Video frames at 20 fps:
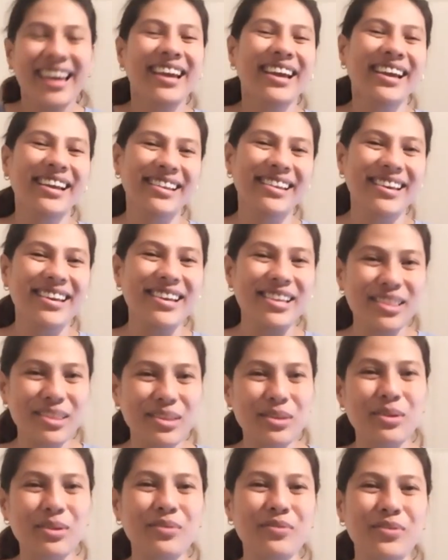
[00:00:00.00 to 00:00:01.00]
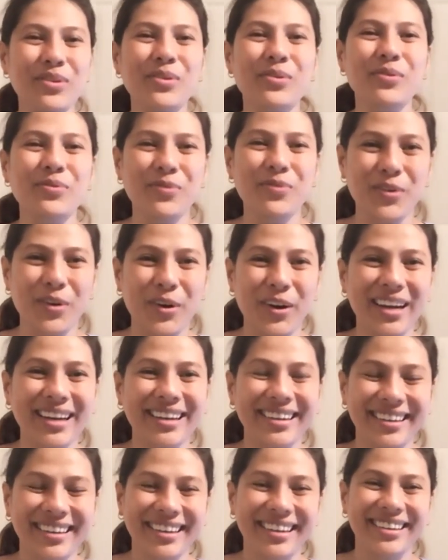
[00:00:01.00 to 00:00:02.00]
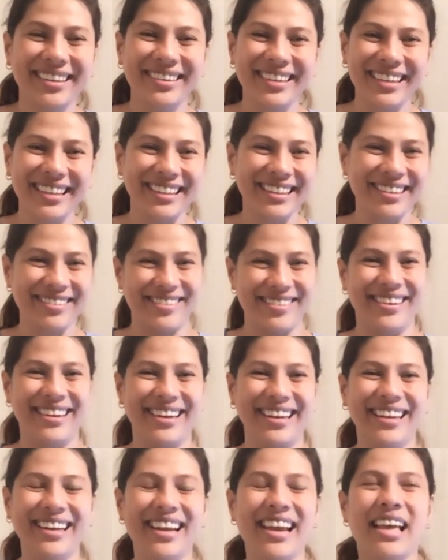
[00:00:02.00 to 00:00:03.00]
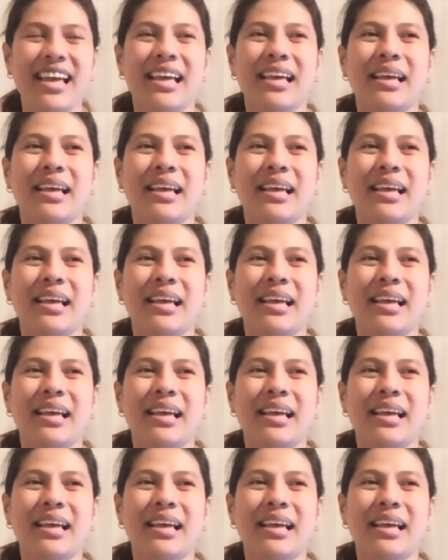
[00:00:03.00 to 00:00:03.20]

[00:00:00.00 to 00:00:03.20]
and interview for the green card,